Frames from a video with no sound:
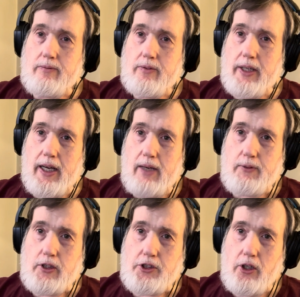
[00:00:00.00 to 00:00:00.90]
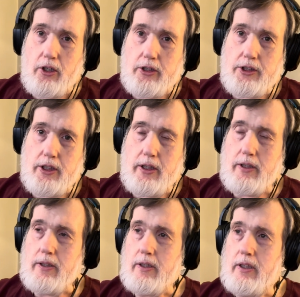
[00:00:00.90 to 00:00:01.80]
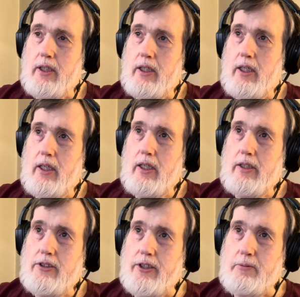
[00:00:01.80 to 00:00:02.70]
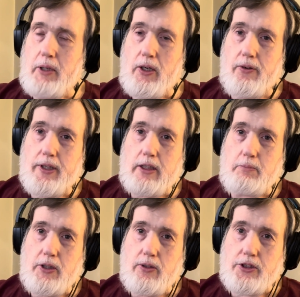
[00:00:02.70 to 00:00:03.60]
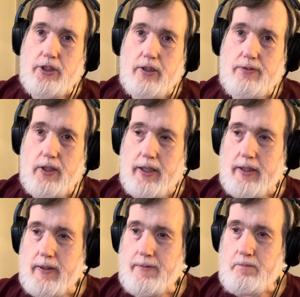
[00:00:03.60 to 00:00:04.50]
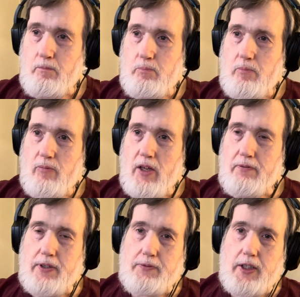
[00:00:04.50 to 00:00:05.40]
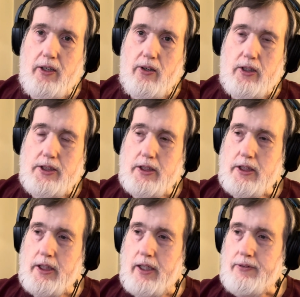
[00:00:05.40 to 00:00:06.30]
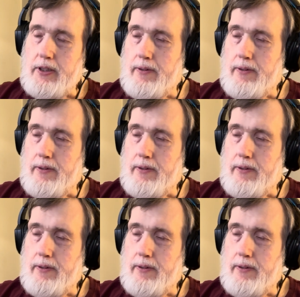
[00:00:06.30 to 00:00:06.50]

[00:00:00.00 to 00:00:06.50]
they have to charge. So there'd be all these bills, for like $50 and stuff.